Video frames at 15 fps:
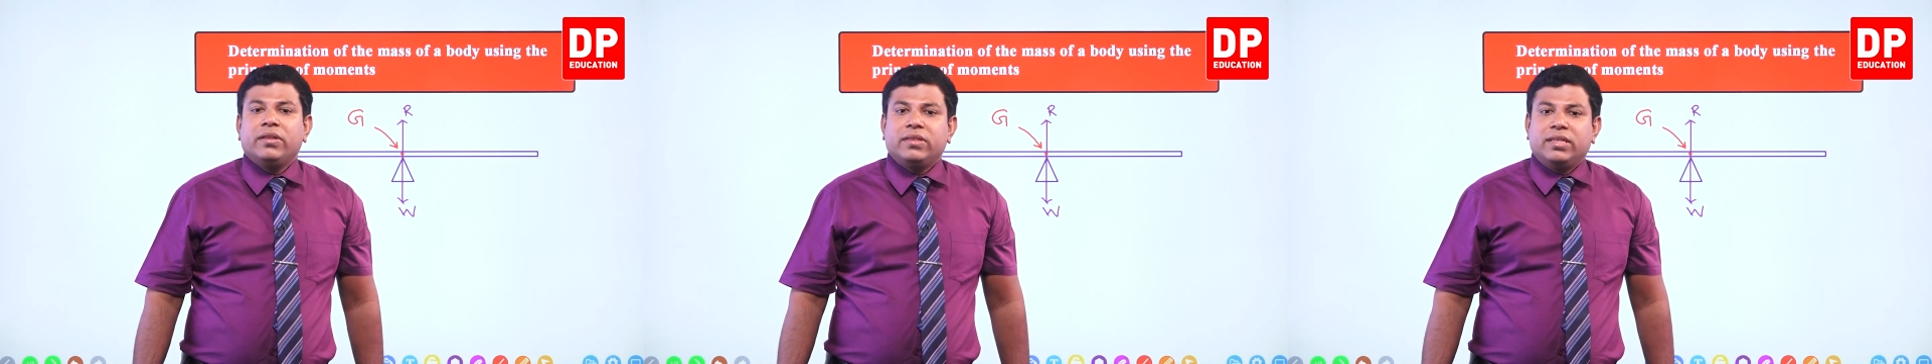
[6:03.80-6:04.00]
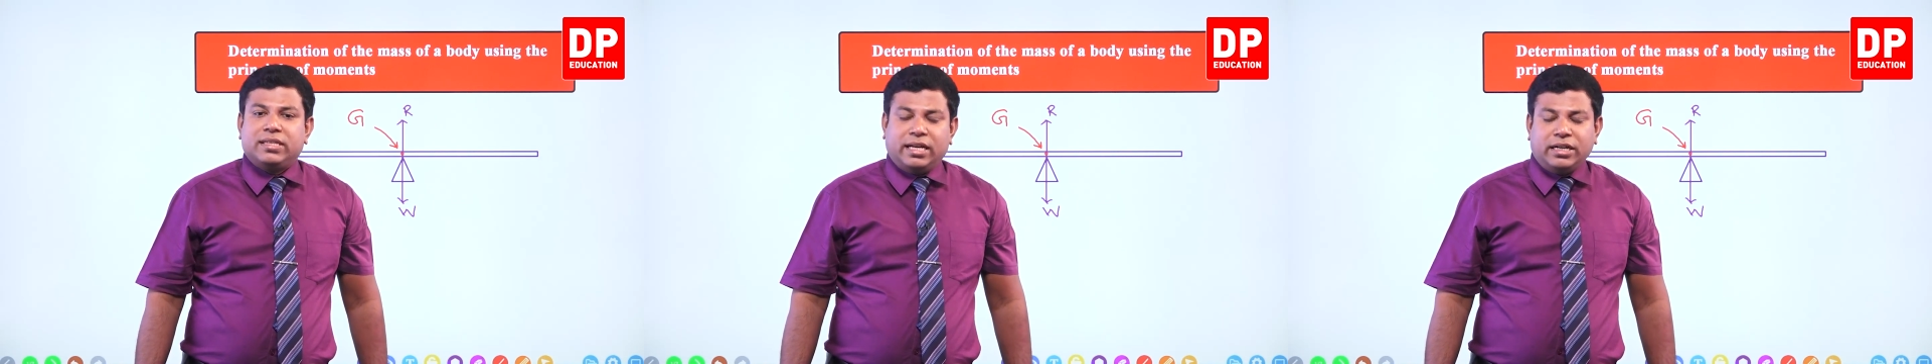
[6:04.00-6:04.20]

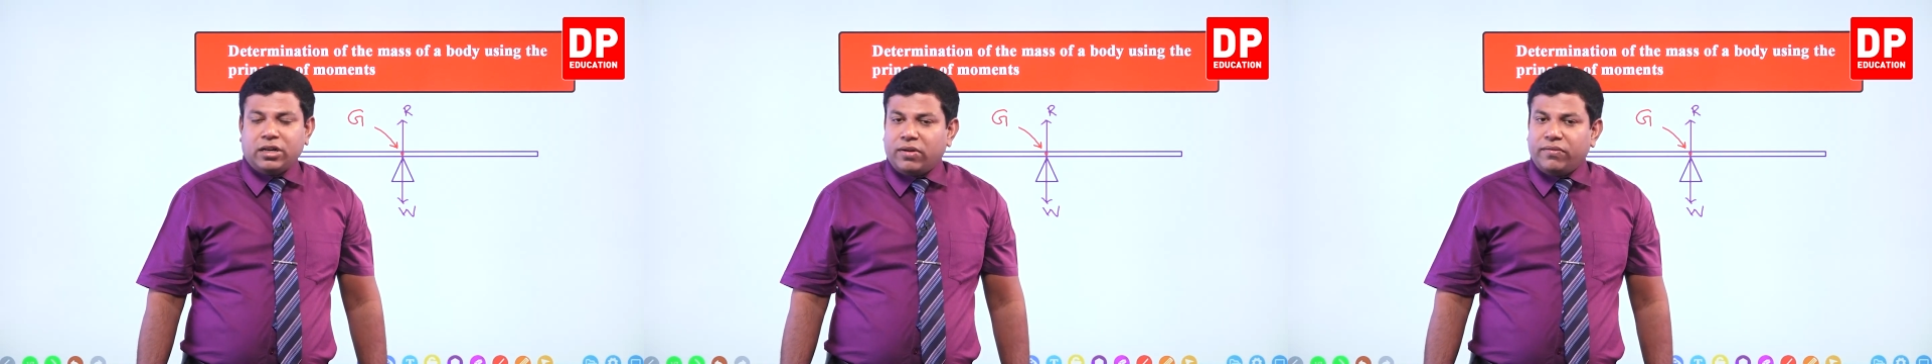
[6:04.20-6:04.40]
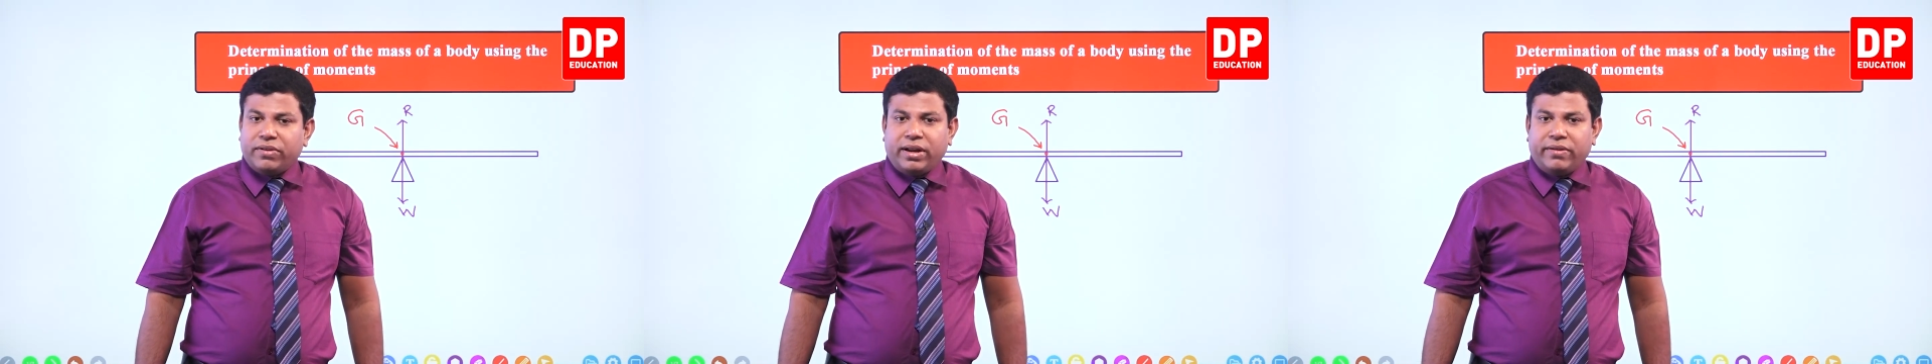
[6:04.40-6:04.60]
the center
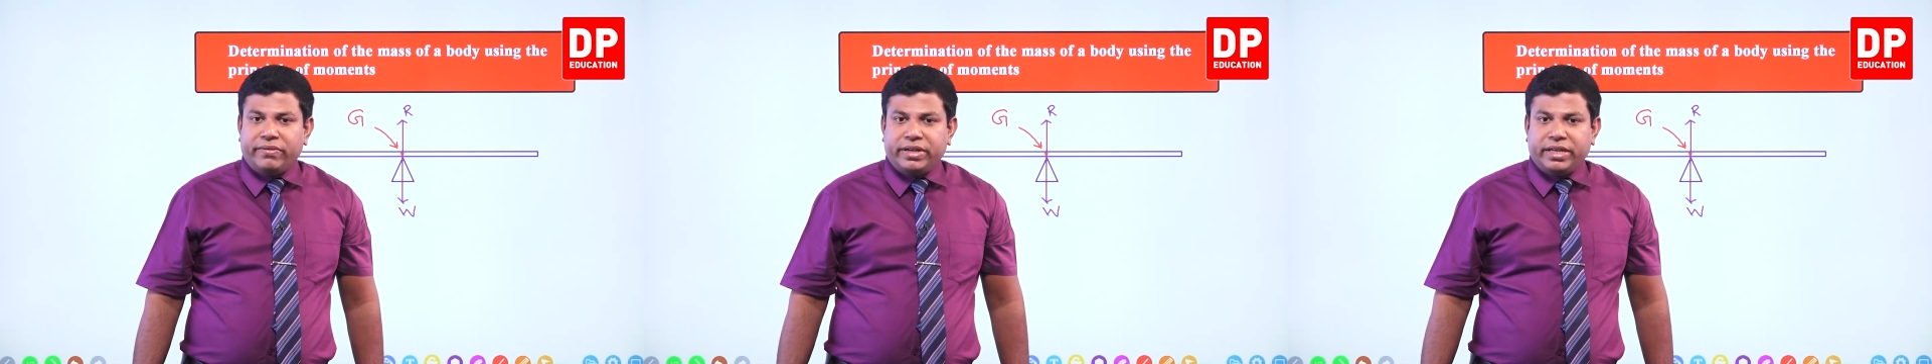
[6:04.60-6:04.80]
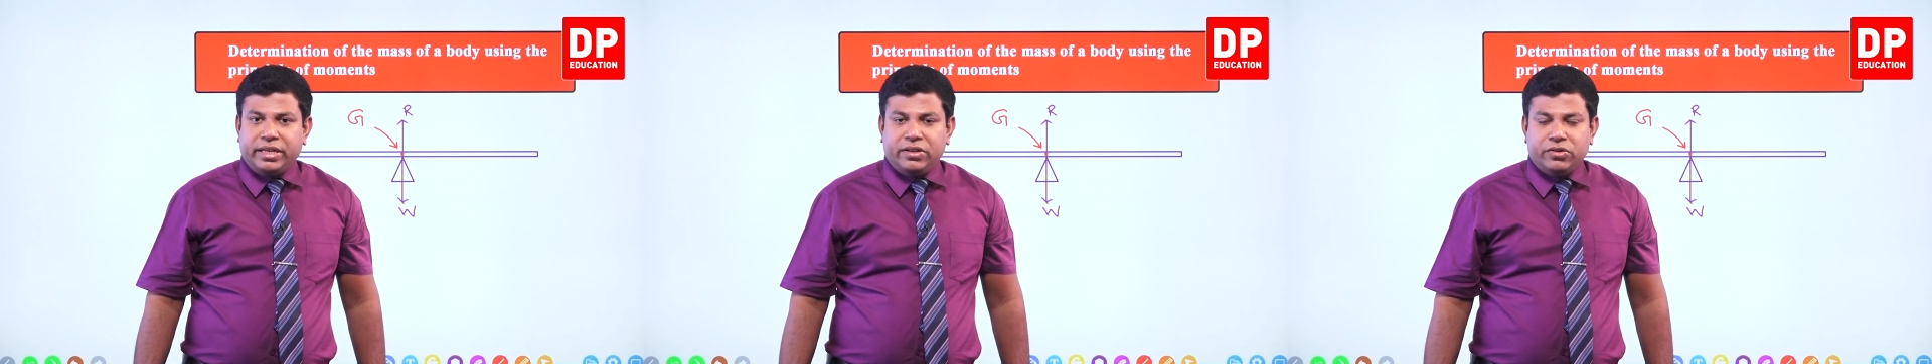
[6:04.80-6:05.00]
of
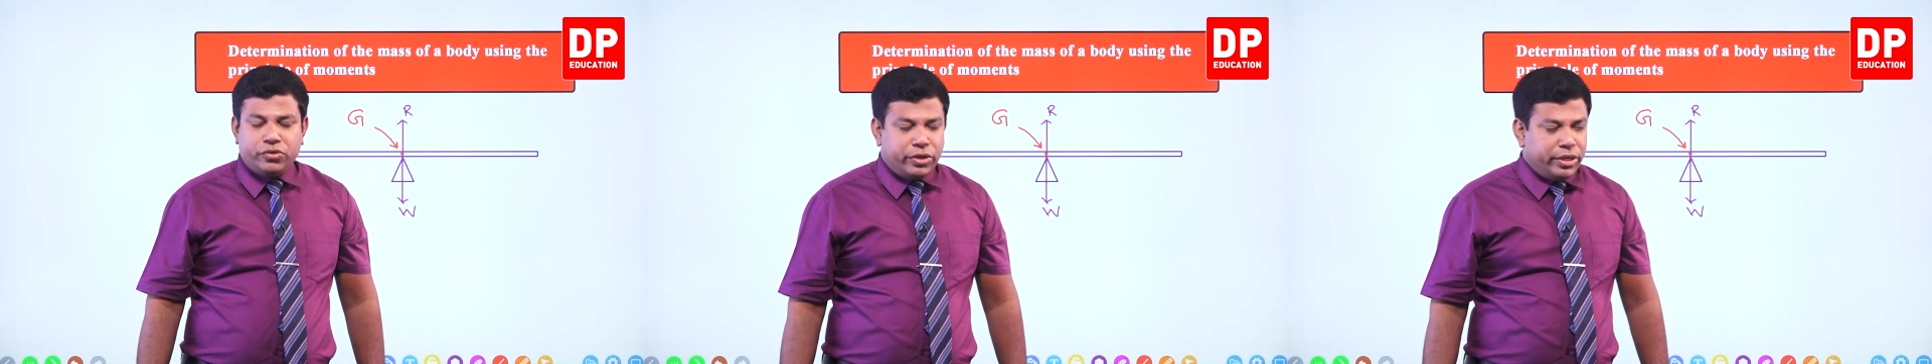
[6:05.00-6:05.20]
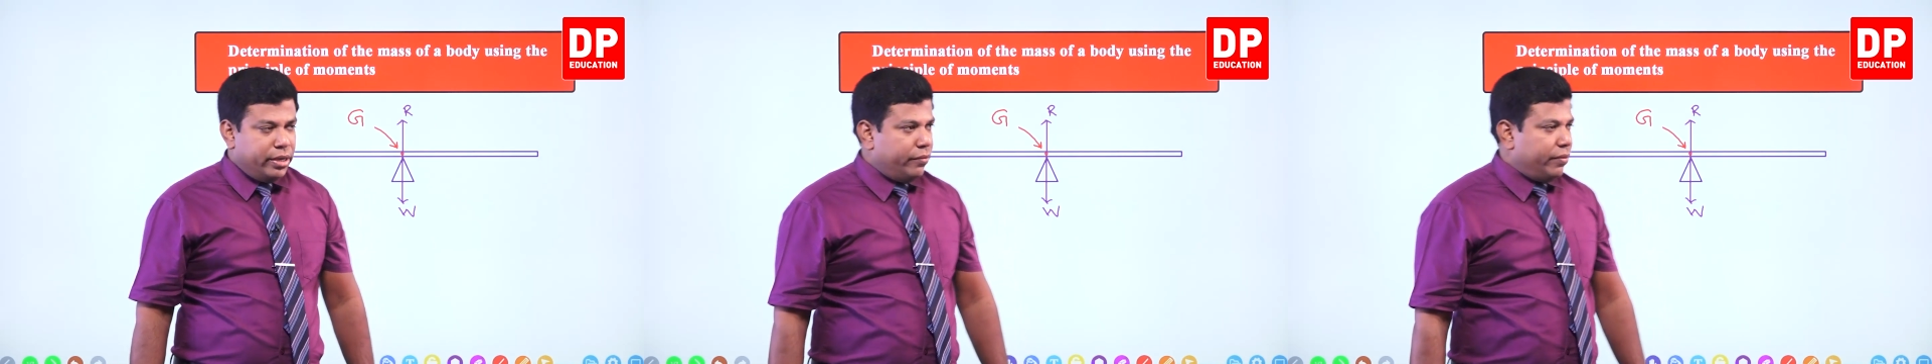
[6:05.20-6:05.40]
gravity. So
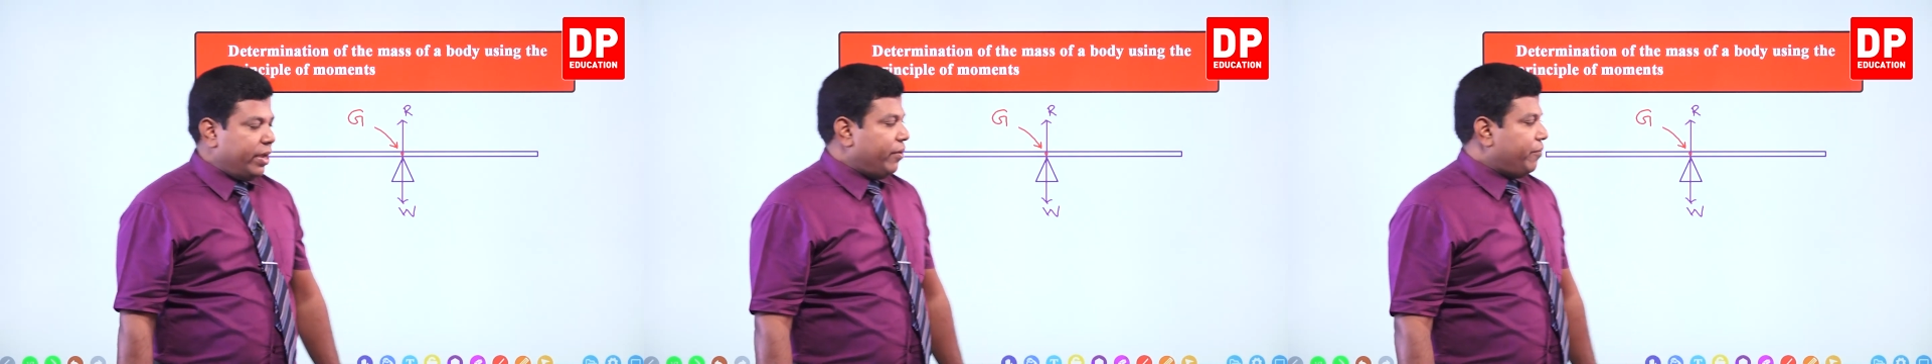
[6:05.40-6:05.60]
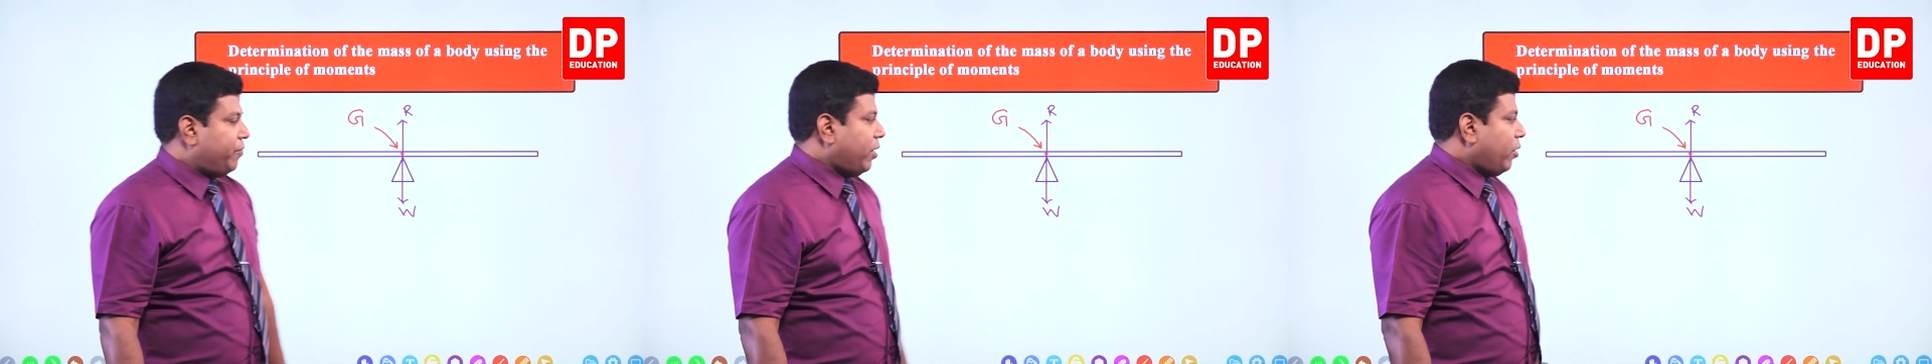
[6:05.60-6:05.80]
here we
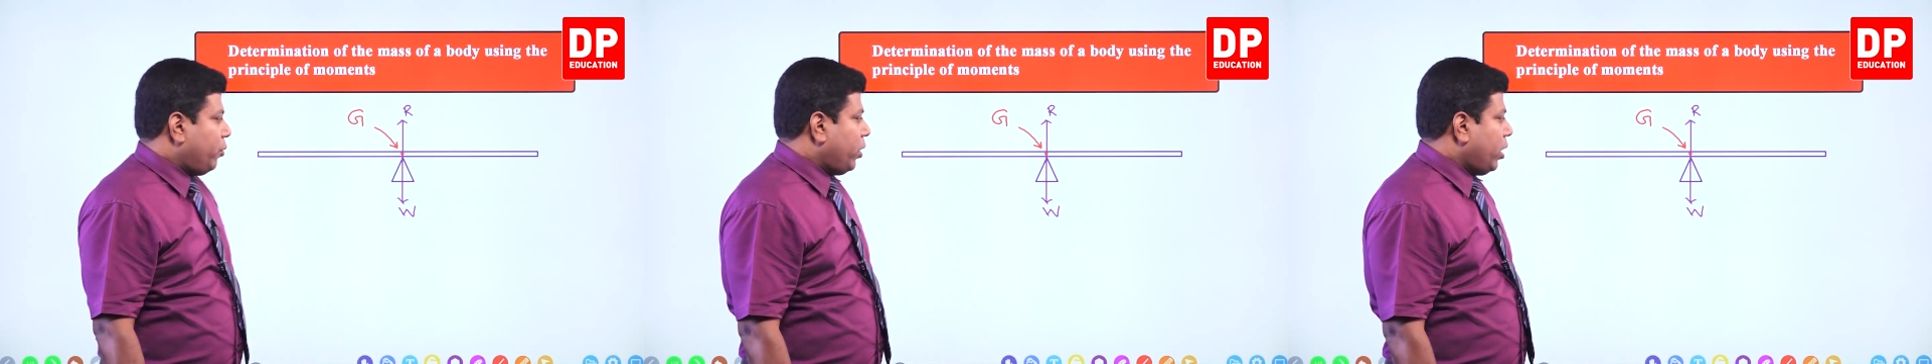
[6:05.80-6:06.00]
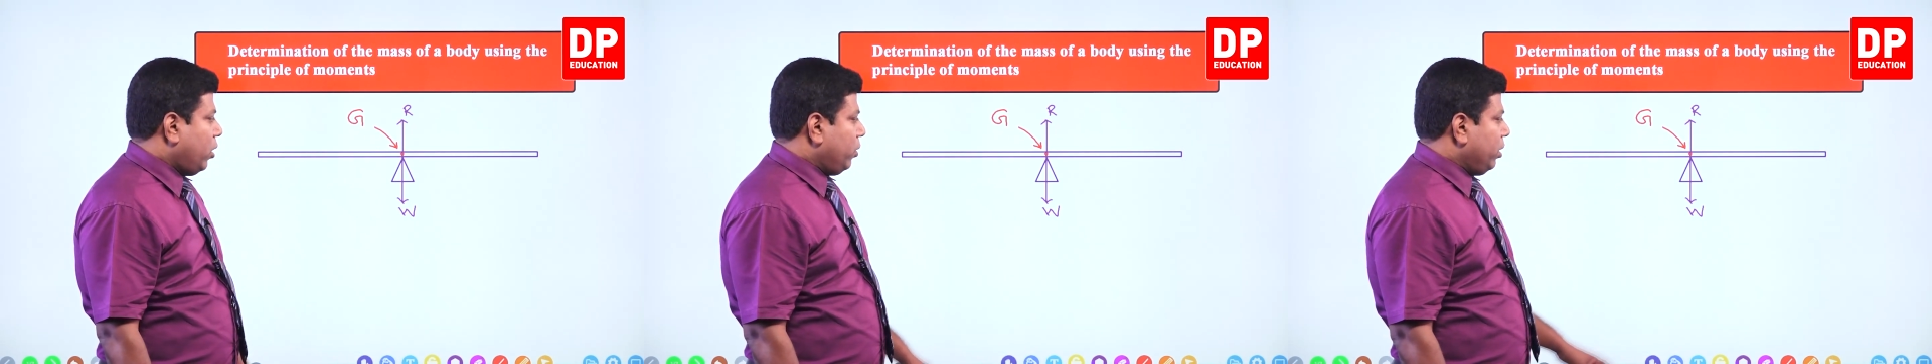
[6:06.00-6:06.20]
have
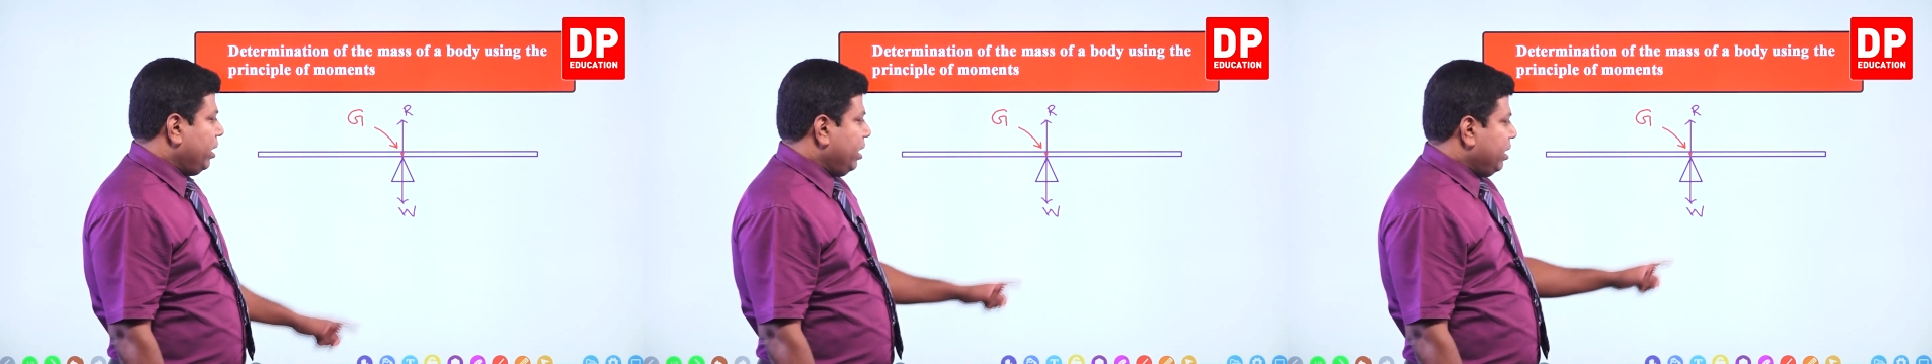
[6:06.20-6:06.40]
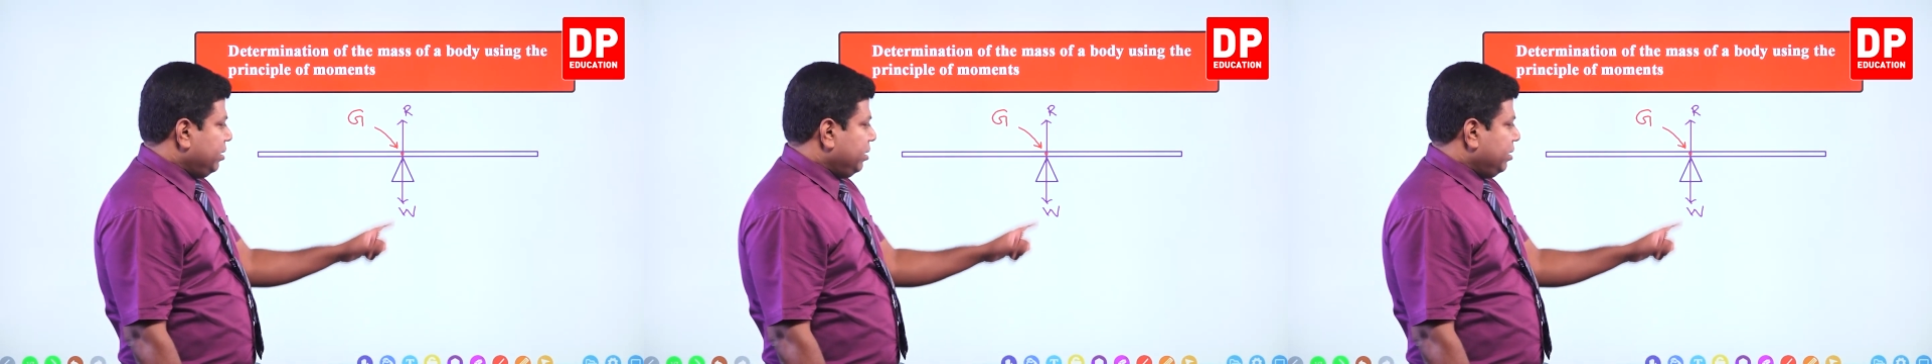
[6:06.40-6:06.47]
found out